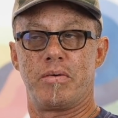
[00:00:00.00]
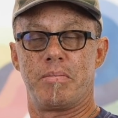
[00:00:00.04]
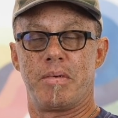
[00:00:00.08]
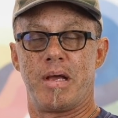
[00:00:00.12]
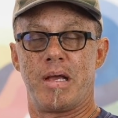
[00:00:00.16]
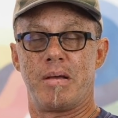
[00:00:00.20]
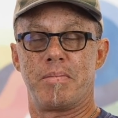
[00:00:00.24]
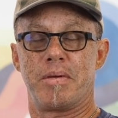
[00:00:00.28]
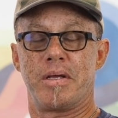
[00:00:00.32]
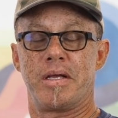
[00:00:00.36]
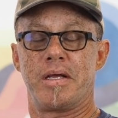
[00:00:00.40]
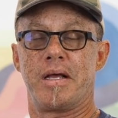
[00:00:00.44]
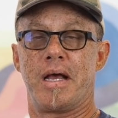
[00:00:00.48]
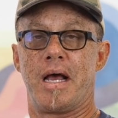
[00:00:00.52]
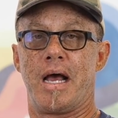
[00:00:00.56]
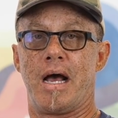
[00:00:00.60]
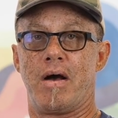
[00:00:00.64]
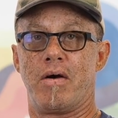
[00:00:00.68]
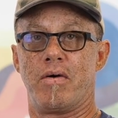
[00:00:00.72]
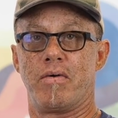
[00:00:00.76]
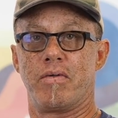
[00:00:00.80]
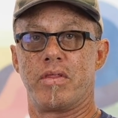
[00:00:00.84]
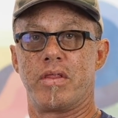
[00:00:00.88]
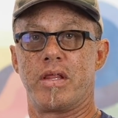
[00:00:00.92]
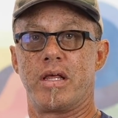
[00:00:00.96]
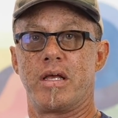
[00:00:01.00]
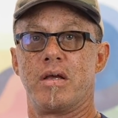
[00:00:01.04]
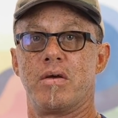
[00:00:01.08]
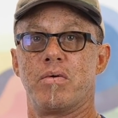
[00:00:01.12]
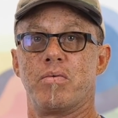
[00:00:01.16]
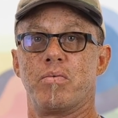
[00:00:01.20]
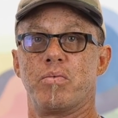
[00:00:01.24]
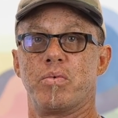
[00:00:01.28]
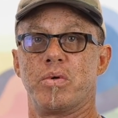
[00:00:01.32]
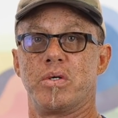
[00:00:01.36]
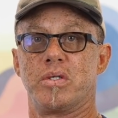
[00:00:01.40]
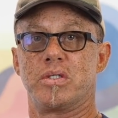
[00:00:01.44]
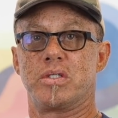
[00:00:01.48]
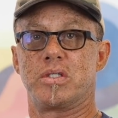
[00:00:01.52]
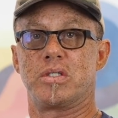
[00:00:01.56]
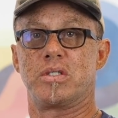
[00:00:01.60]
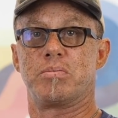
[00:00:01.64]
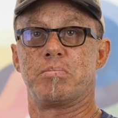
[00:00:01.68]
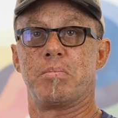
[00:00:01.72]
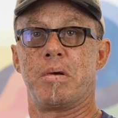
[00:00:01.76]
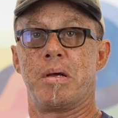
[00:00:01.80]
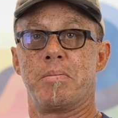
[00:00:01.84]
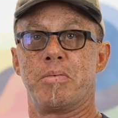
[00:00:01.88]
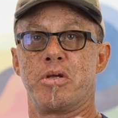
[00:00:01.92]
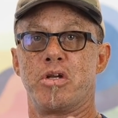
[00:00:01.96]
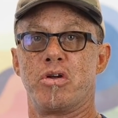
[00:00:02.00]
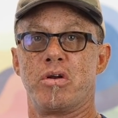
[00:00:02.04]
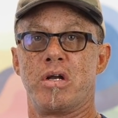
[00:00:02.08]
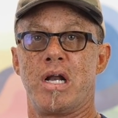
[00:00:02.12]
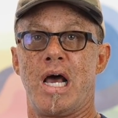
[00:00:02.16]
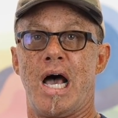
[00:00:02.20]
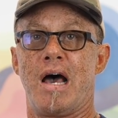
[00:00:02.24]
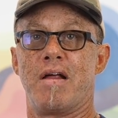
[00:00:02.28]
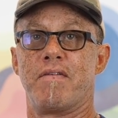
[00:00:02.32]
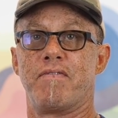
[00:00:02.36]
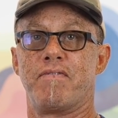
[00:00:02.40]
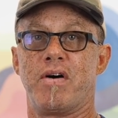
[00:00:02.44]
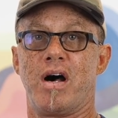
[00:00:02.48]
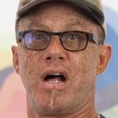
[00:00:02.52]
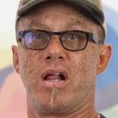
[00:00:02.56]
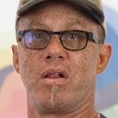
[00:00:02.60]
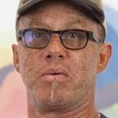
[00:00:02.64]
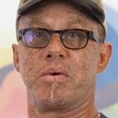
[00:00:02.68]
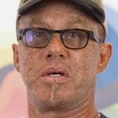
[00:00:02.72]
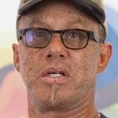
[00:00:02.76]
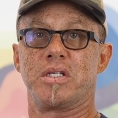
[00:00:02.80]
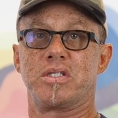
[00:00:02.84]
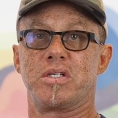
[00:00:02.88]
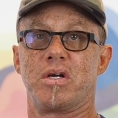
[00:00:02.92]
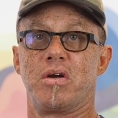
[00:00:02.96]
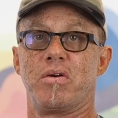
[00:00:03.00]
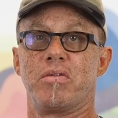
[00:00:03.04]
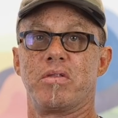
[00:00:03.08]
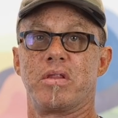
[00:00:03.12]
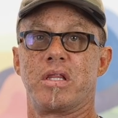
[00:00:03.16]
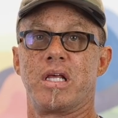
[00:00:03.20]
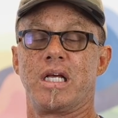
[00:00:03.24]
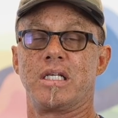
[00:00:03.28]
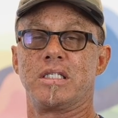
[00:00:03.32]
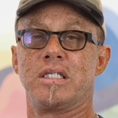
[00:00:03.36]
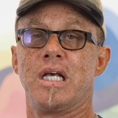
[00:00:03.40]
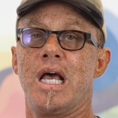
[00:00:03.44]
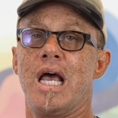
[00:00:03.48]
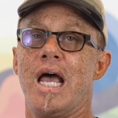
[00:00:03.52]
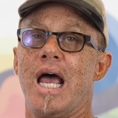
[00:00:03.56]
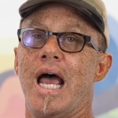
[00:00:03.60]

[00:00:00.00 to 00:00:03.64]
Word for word: Maybe how it was, maybe you're not following certain things.